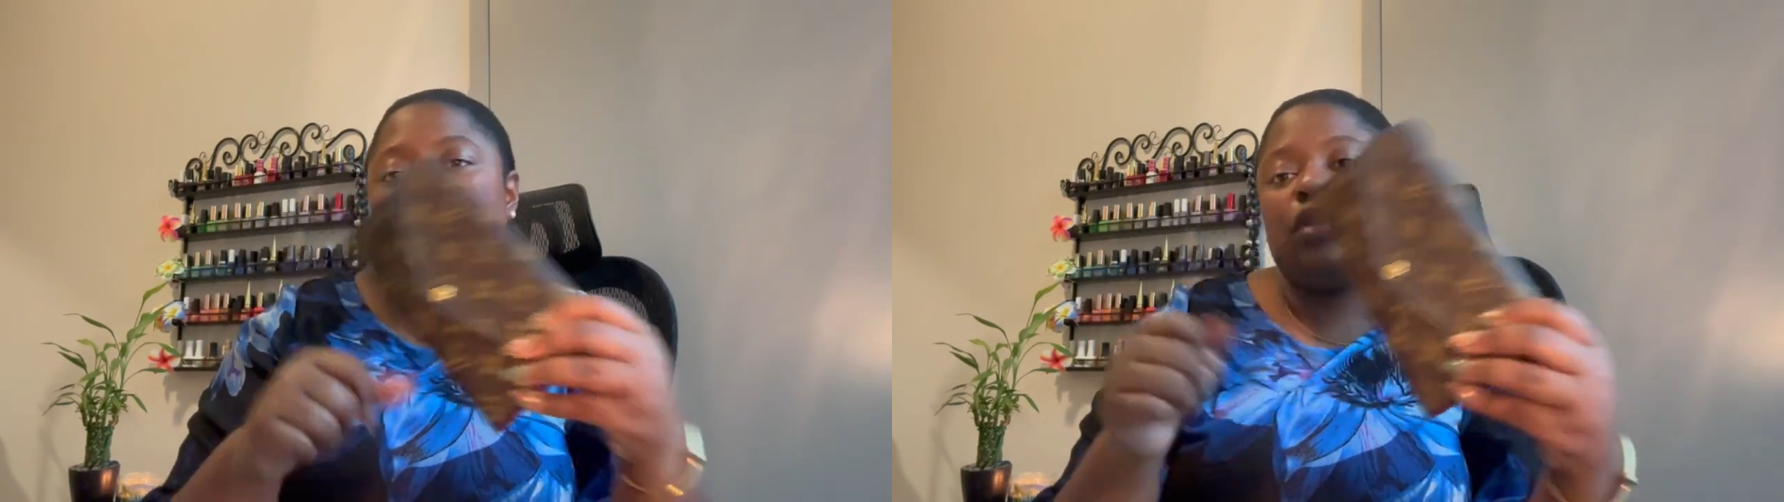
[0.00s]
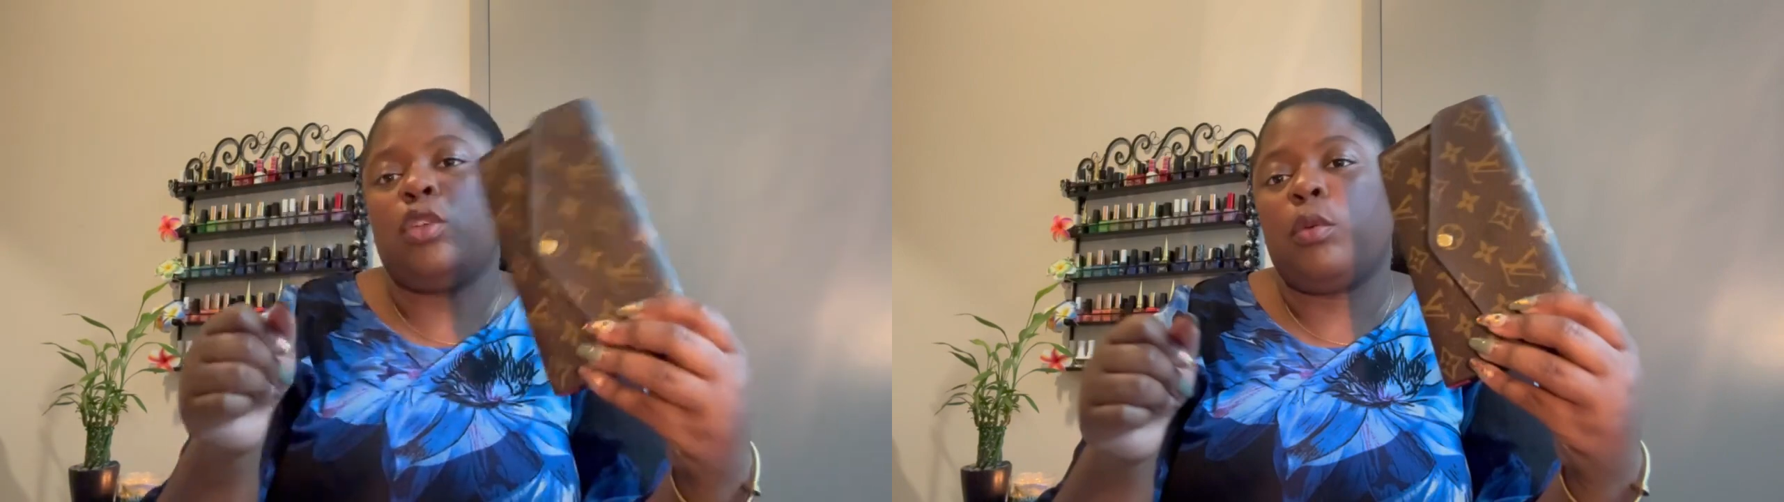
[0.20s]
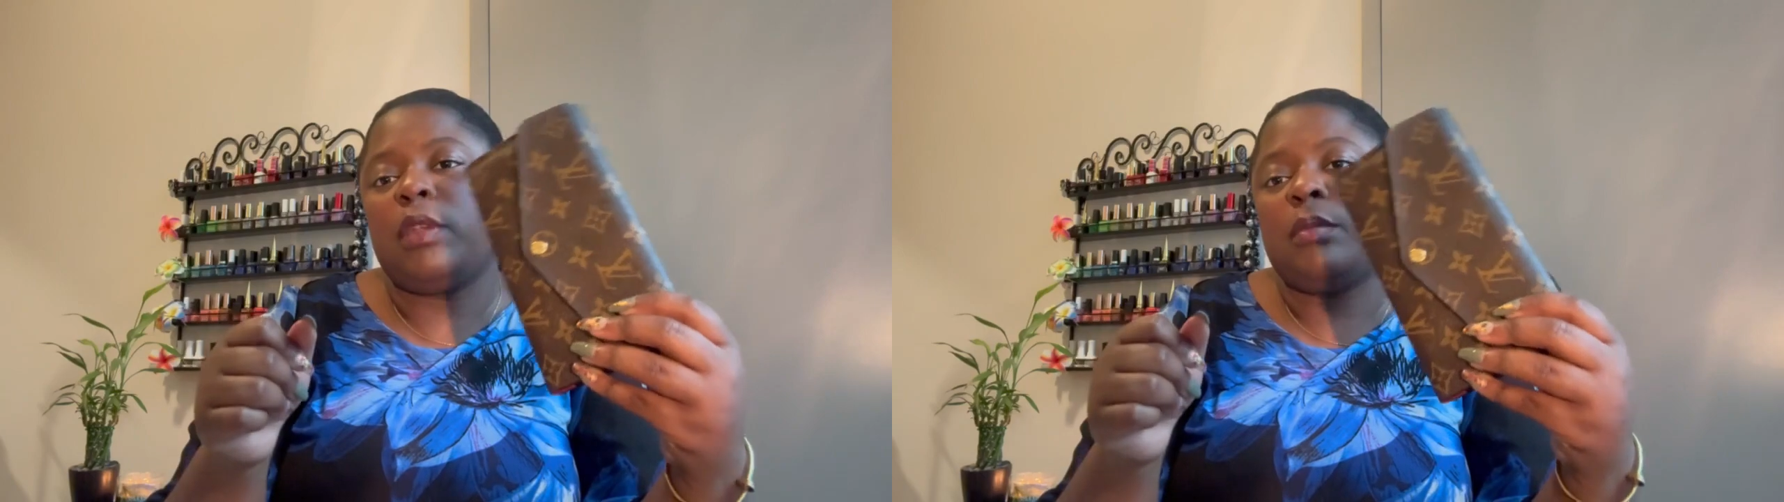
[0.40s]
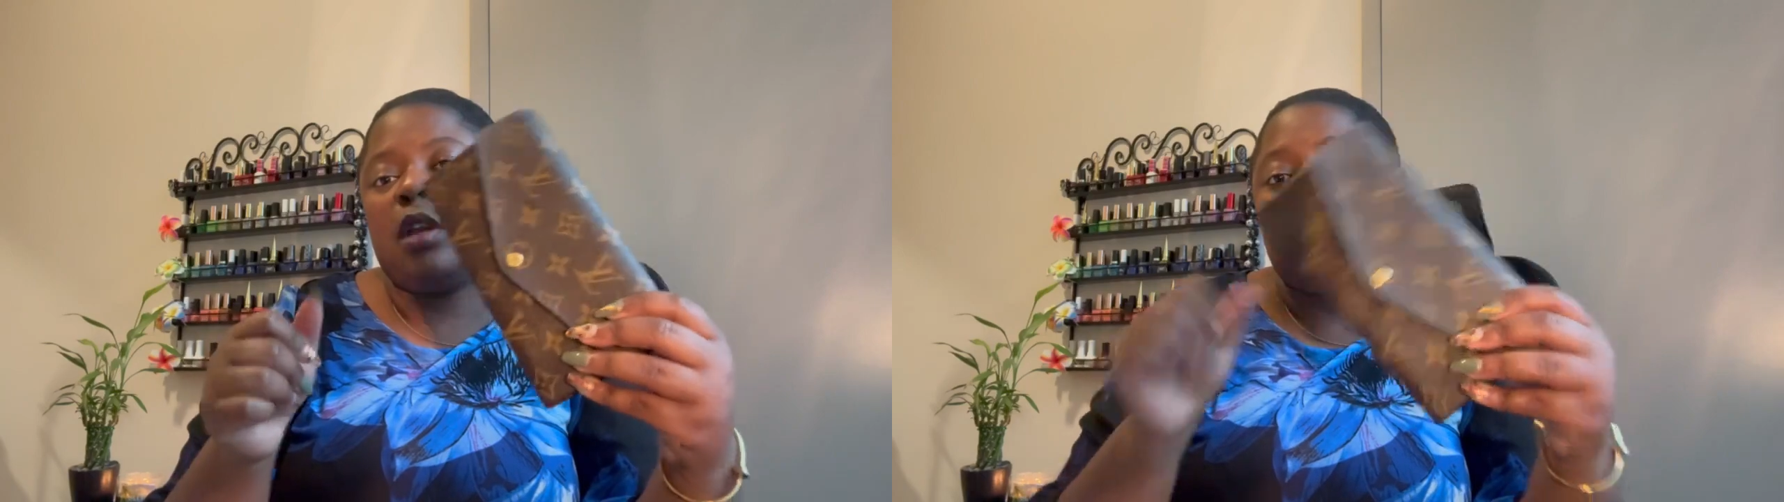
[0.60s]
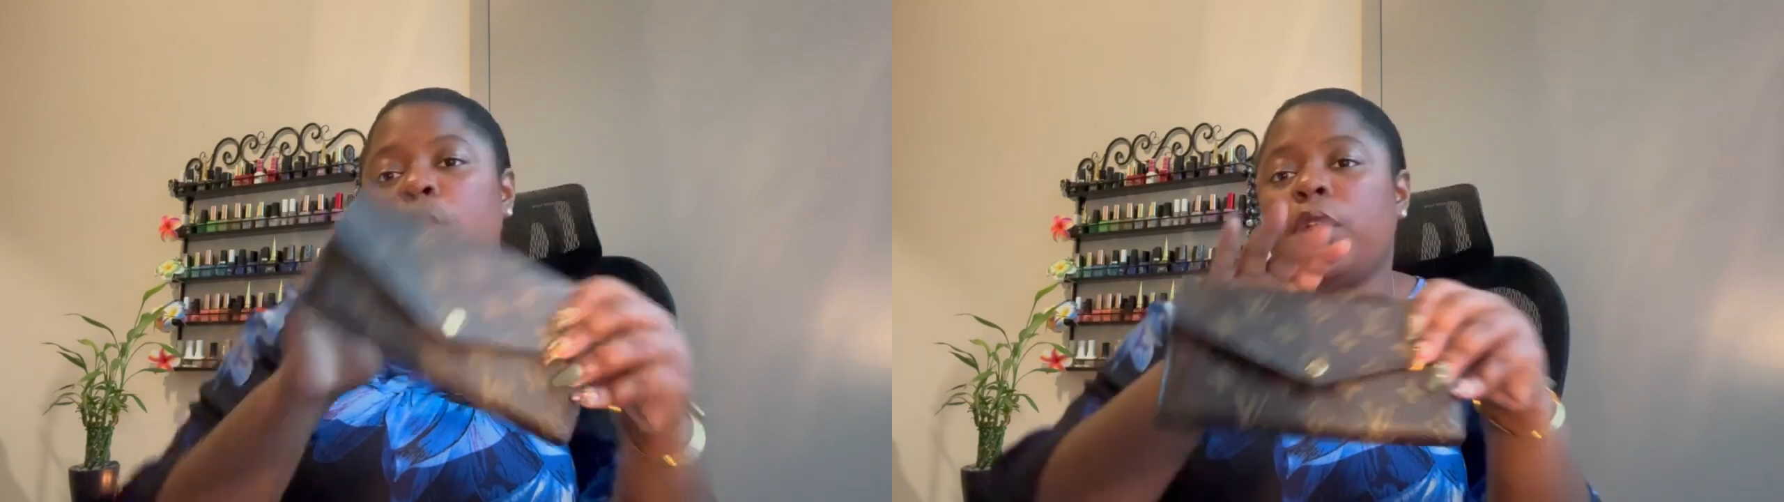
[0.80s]
when you open up the
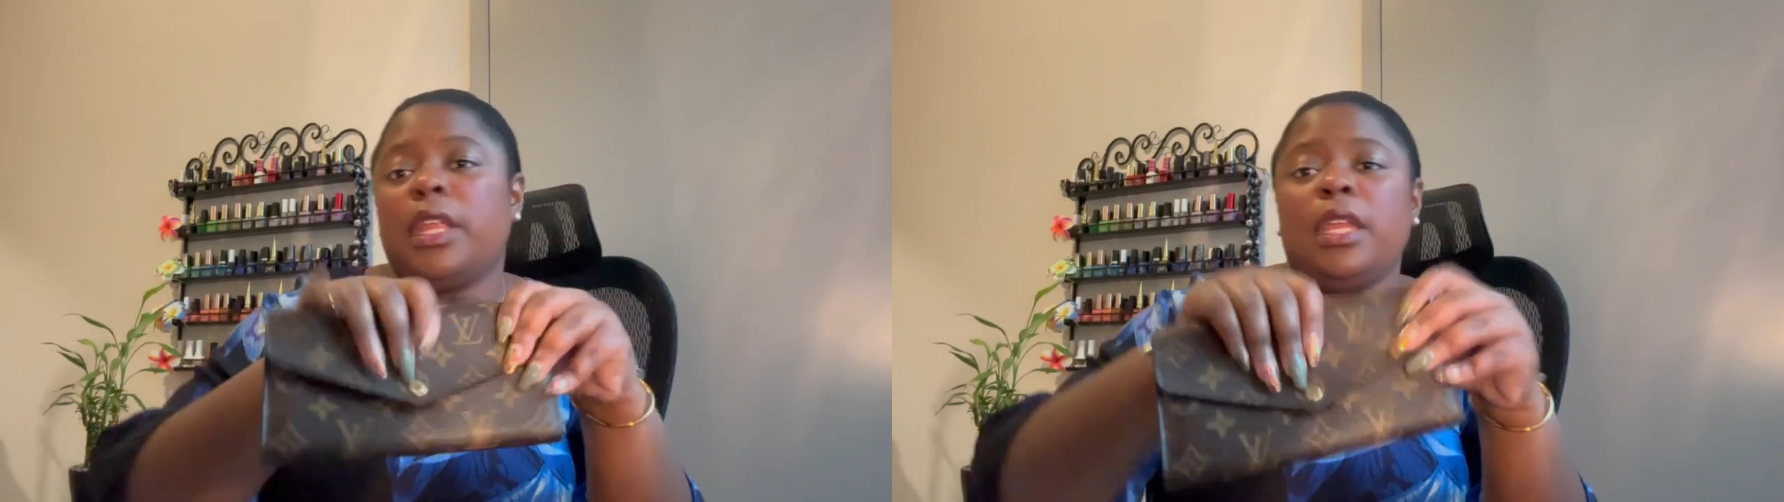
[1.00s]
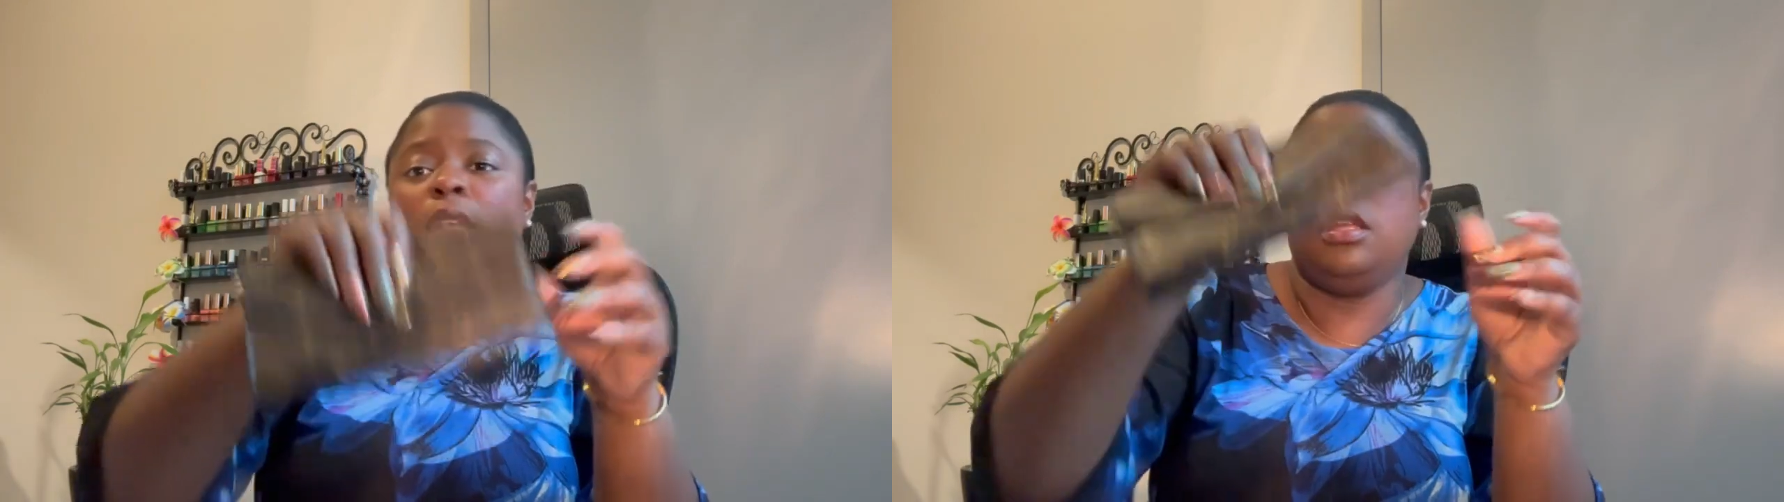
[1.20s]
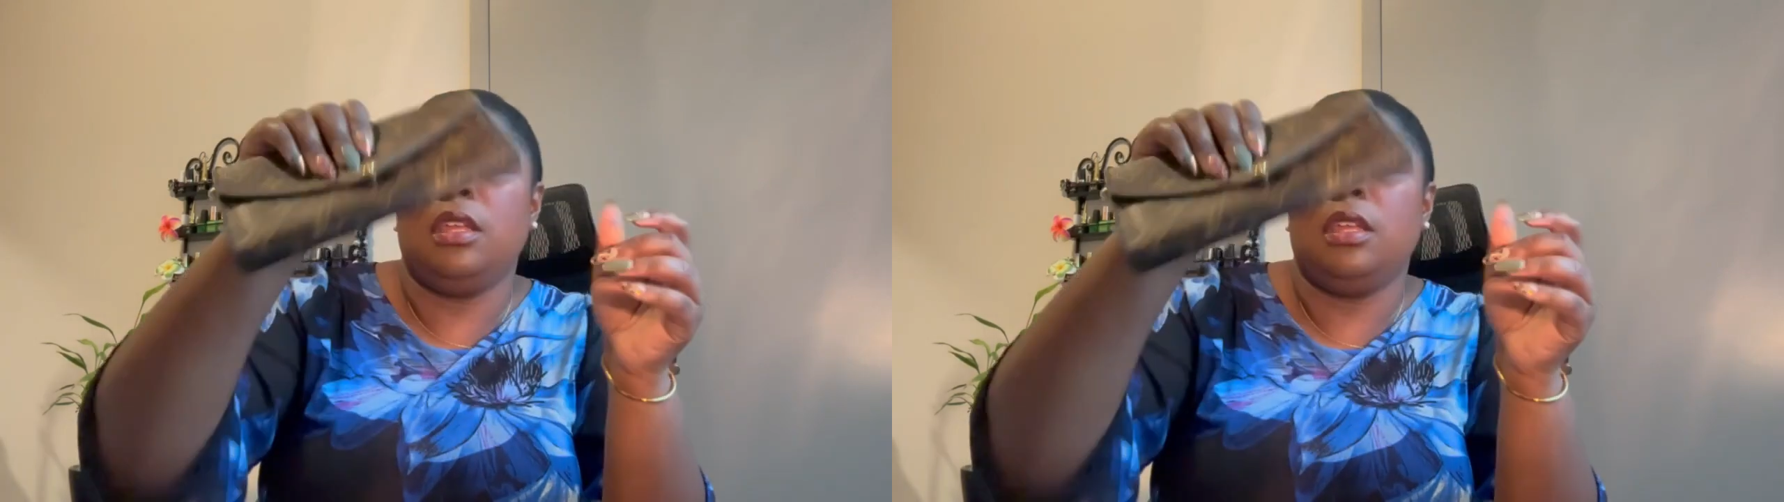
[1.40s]
accordion.